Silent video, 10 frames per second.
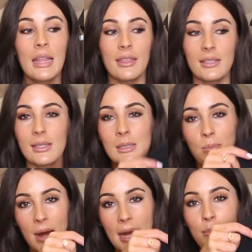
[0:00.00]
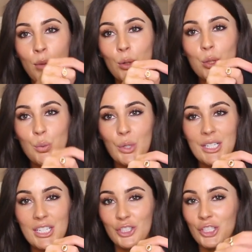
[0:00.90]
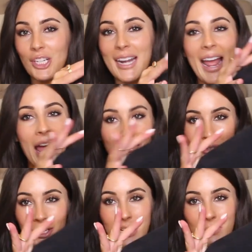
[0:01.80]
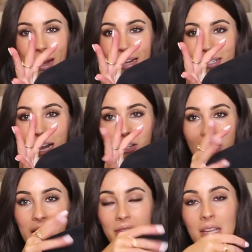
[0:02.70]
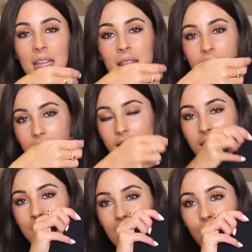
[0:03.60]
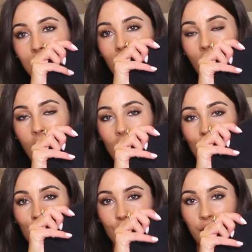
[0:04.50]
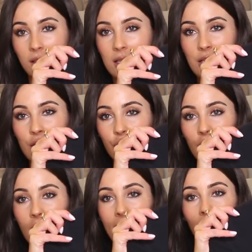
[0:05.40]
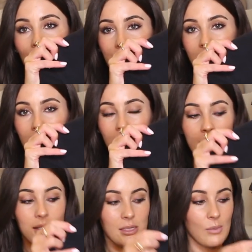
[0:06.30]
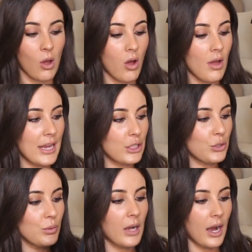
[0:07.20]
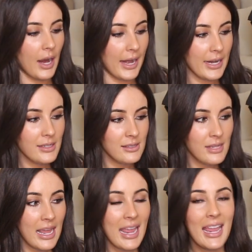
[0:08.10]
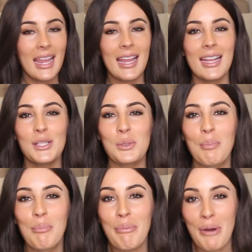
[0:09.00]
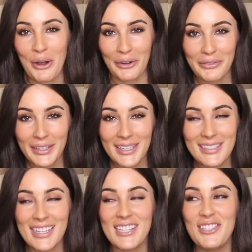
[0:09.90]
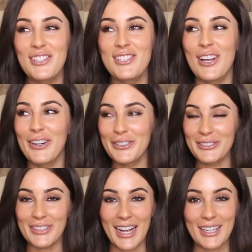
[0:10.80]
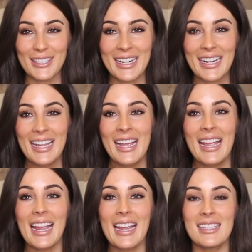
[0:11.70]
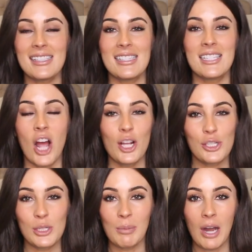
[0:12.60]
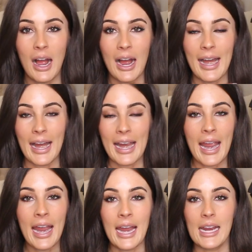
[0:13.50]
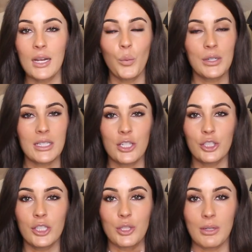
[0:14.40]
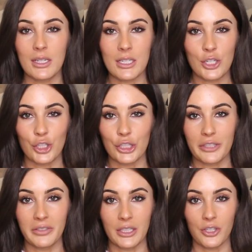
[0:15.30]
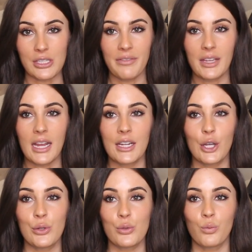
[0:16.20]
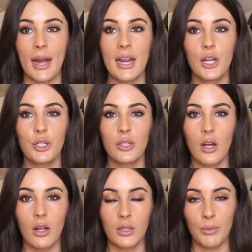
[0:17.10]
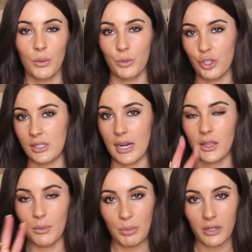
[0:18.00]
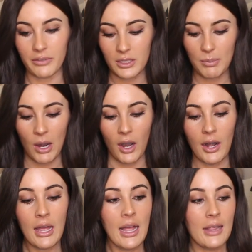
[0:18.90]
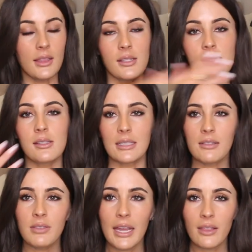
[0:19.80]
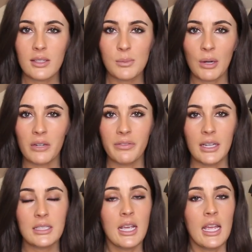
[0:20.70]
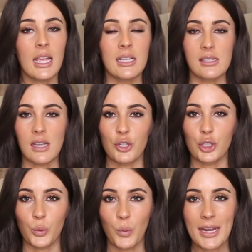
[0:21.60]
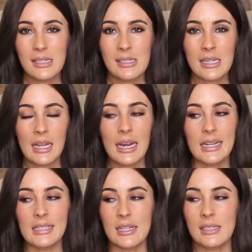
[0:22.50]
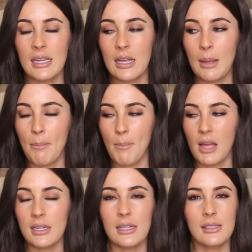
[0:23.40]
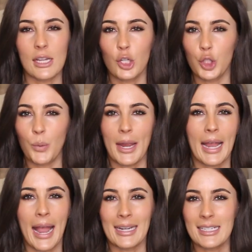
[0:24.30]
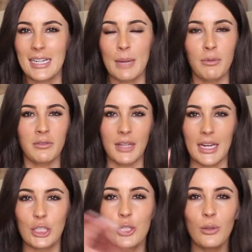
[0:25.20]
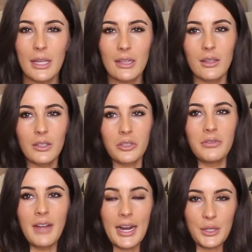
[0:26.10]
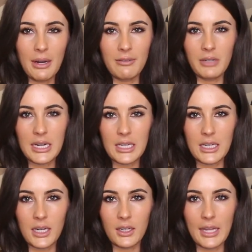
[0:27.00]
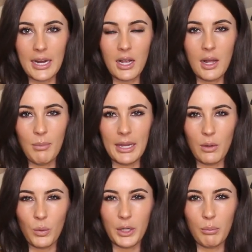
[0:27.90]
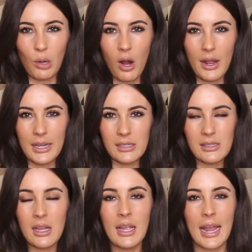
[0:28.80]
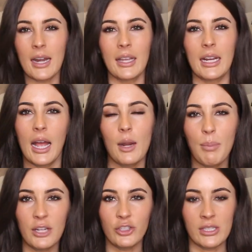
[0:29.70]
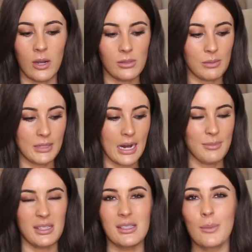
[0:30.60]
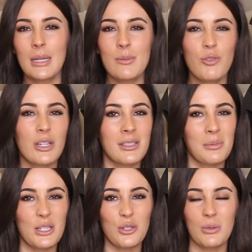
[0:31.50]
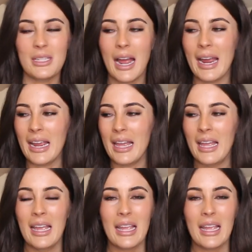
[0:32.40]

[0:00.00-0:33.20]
This is my most worn t-shirt ever in my entire life. This is the SKIMS cotton jersey t-shirt. I got this in a size small, and you guys, it's perfect. It's so flattering. It's not super high. I hate when t-shirts, you get a t-shirt and you feel like you're suffocating. It goes right under the collarbone, which is like the perfect part. The sleeve length is perfect. It sucks your waist in. It doesn't accentuate any type of like, you know, like the little fat you have right here, like of like where your bra is, and it like kind of pudges out sometimes. And sometimes when you're in something too tight,